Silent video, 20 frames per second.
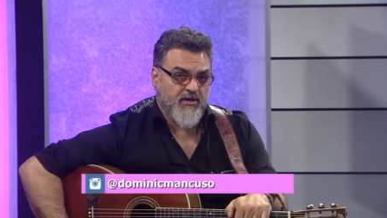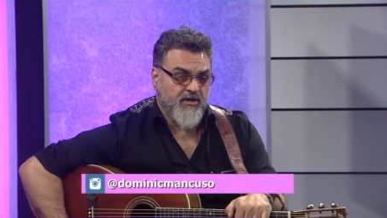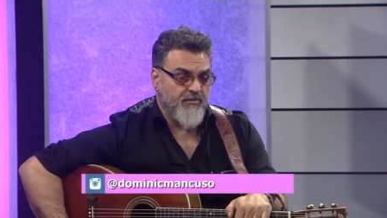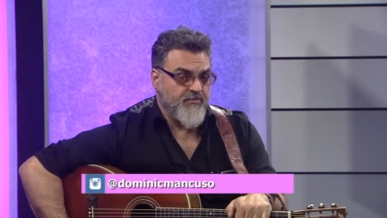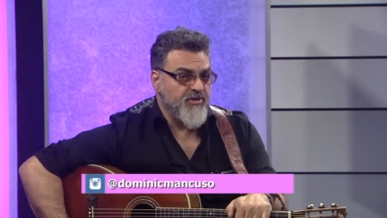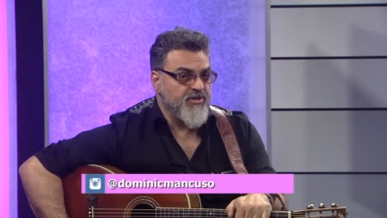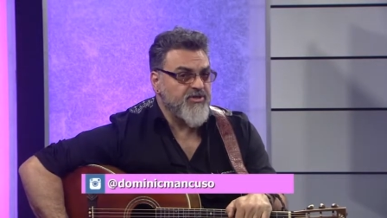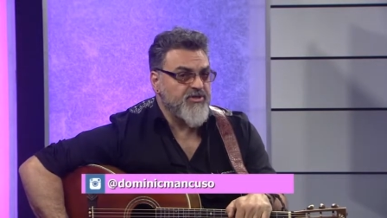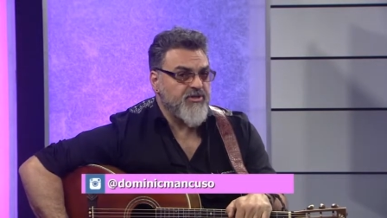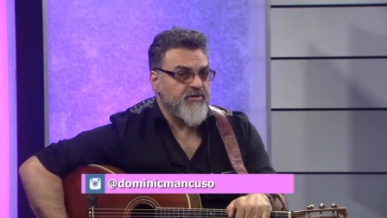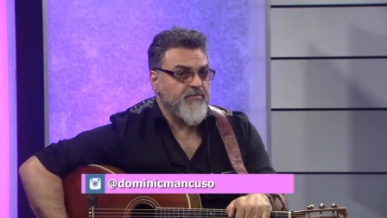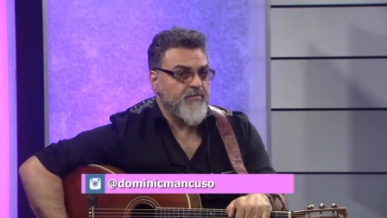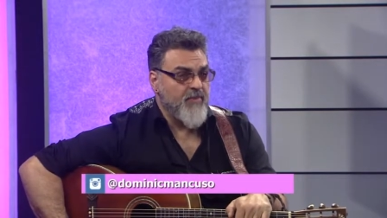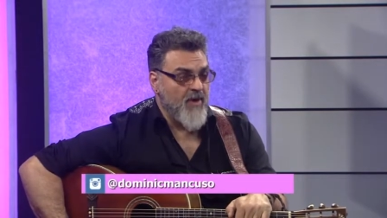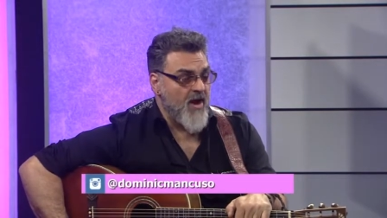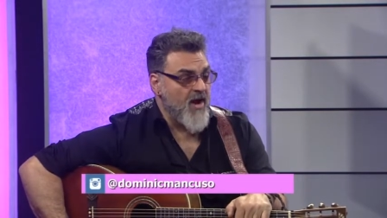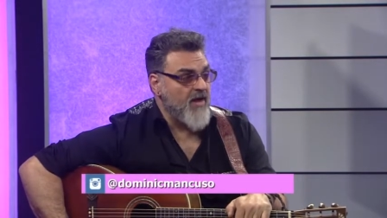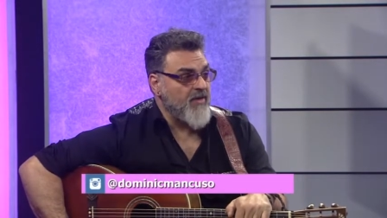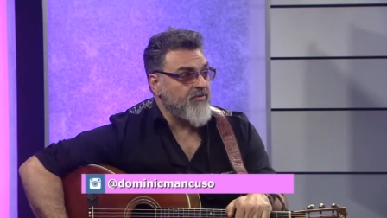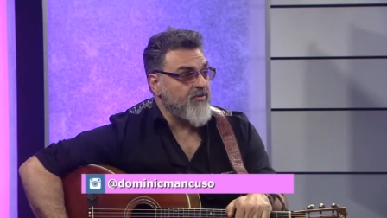commission
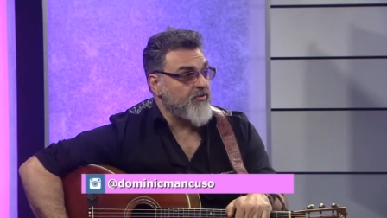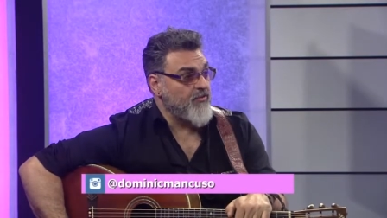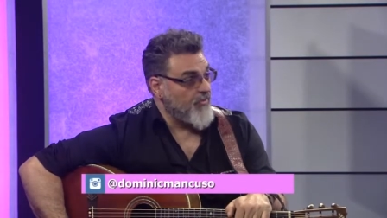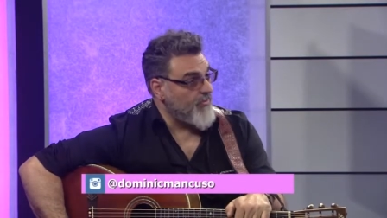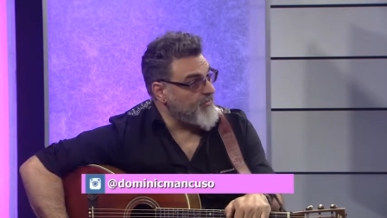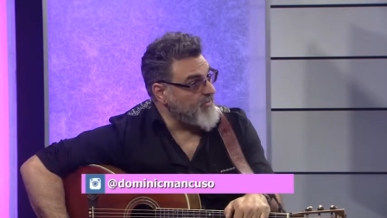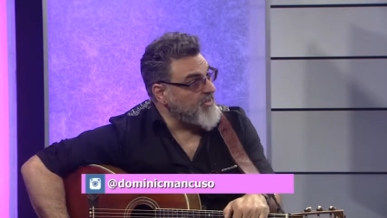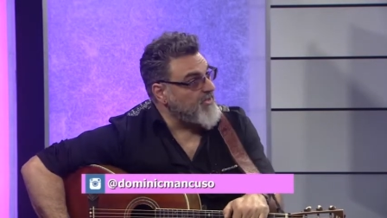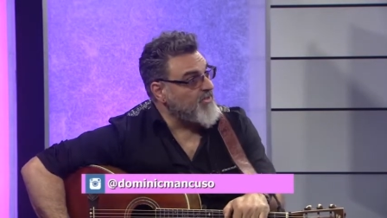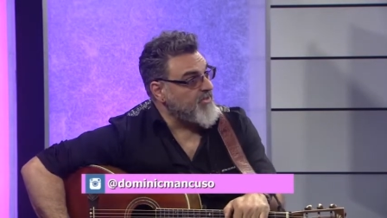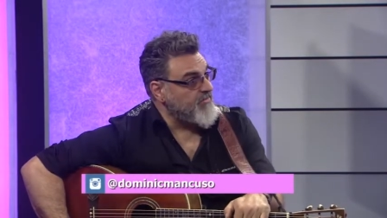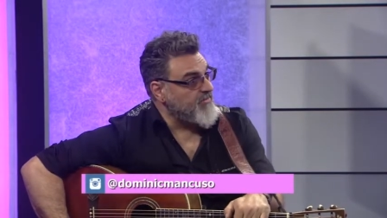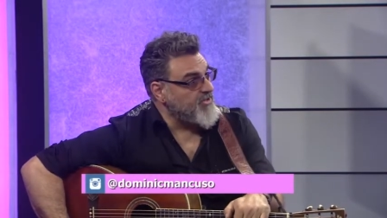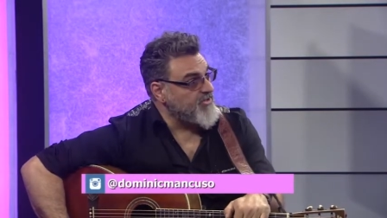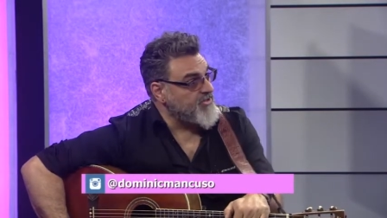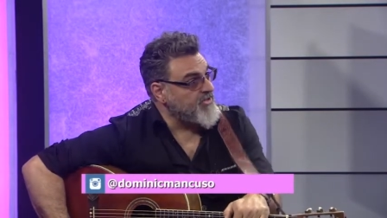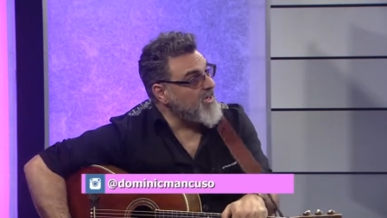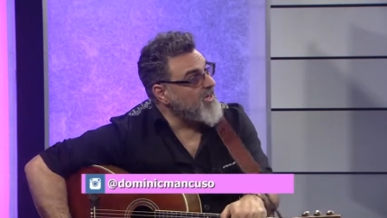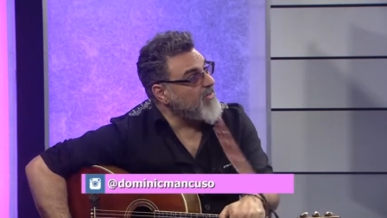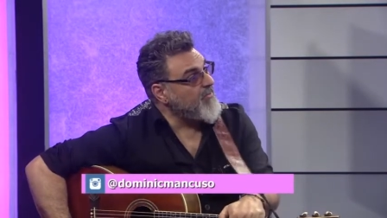by the European
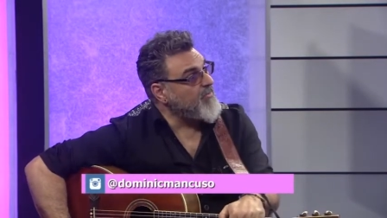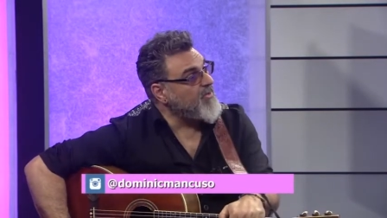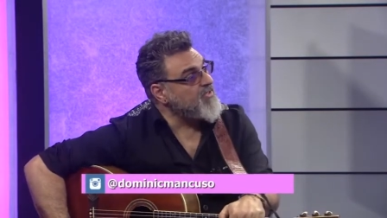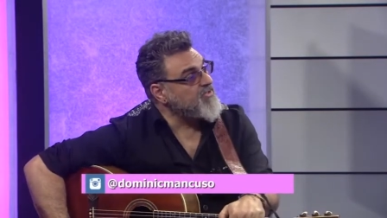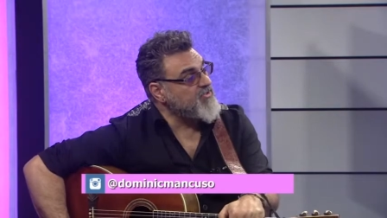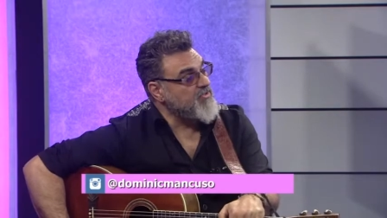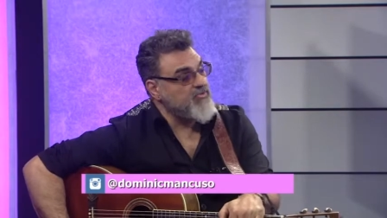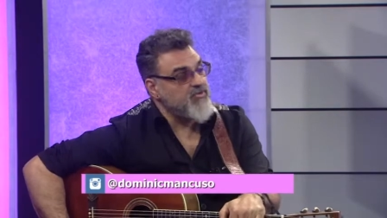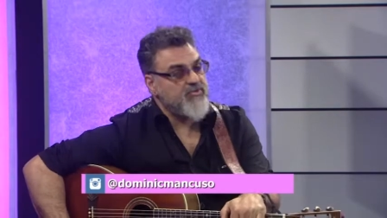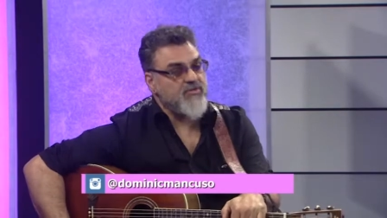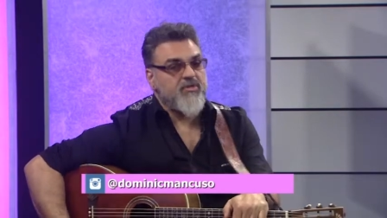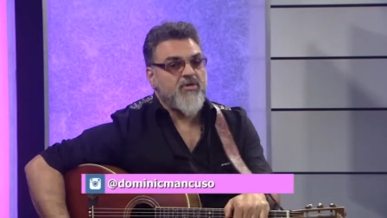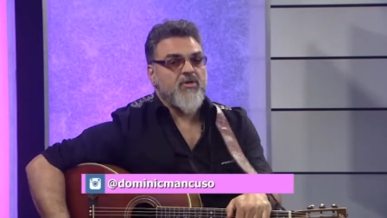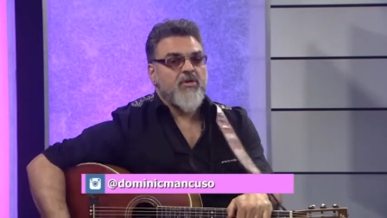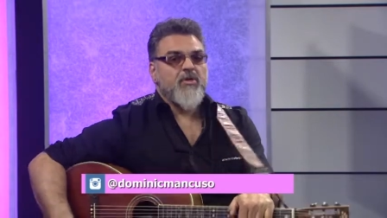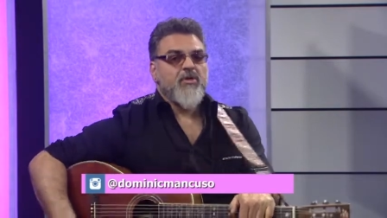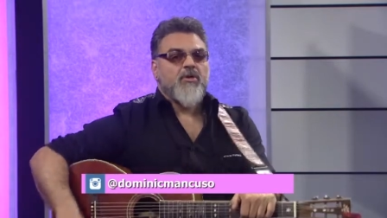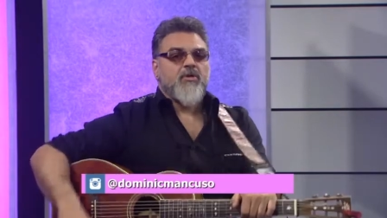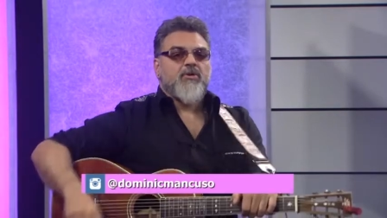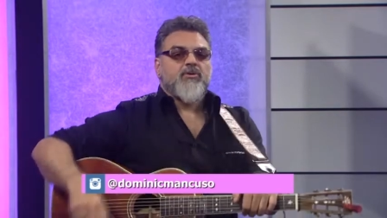Commission out of Brussels
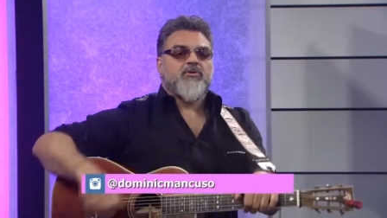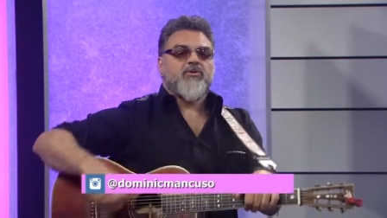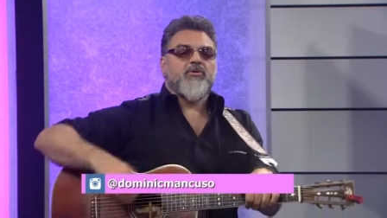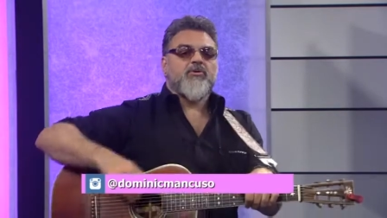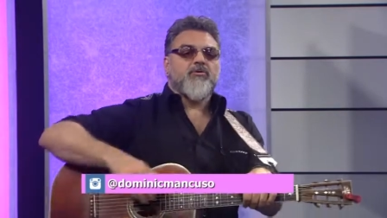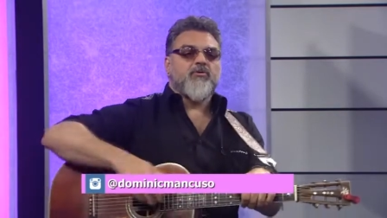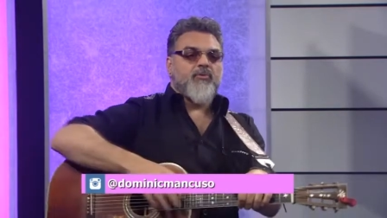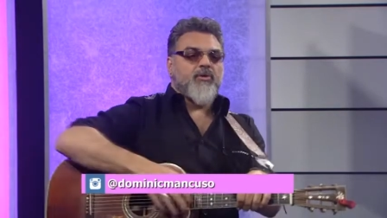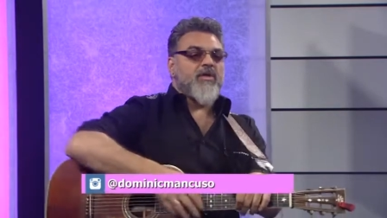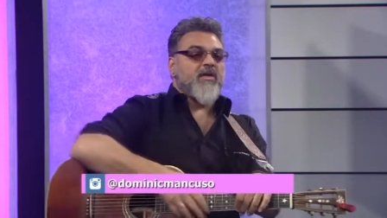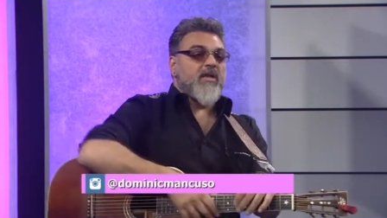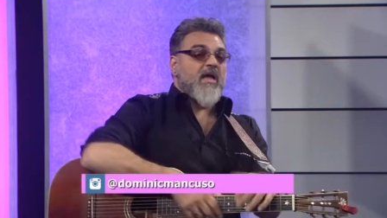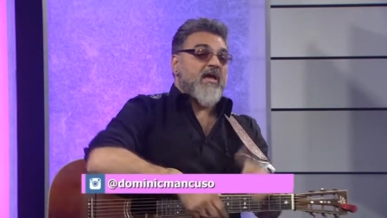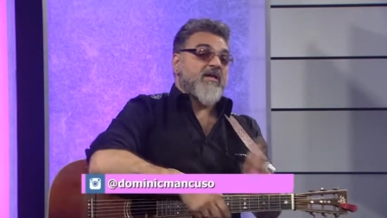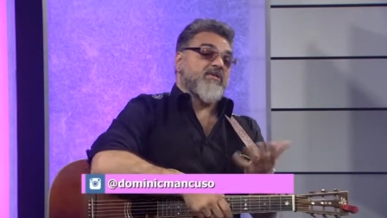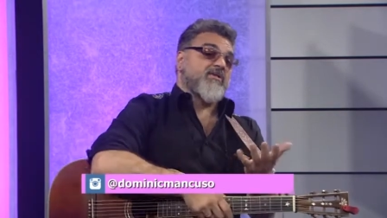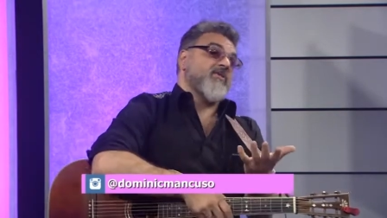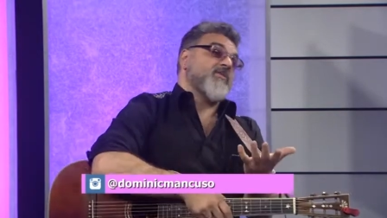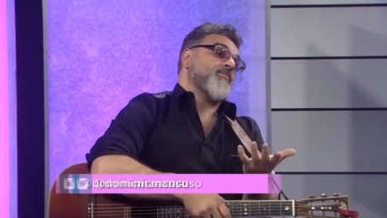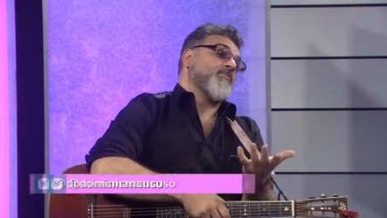to
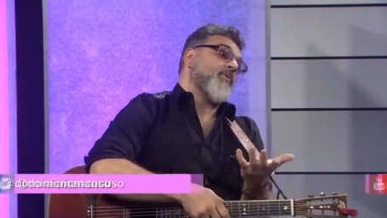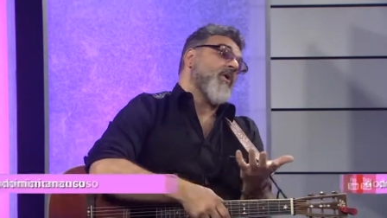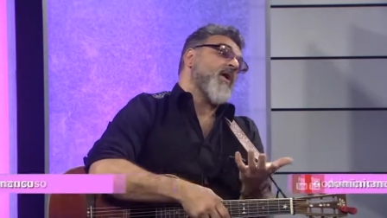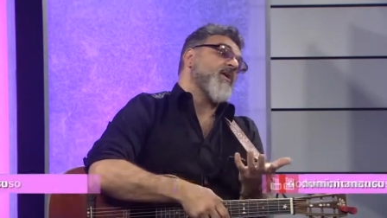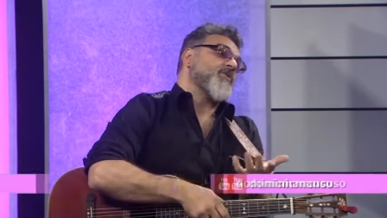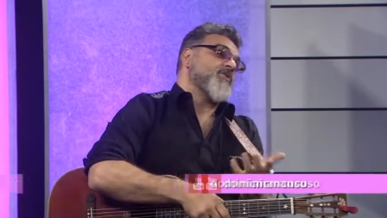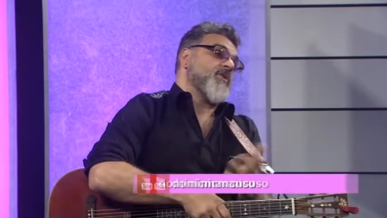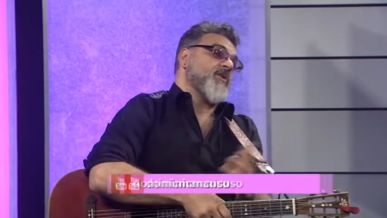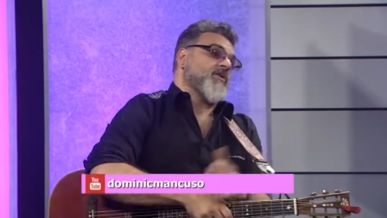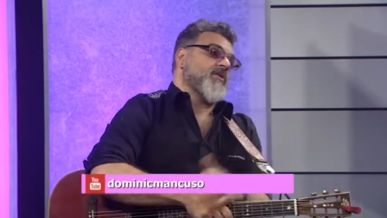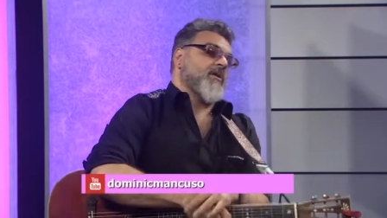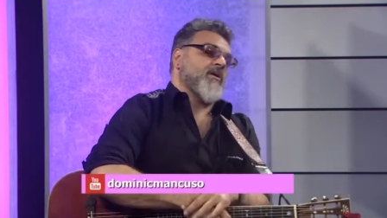realize this project.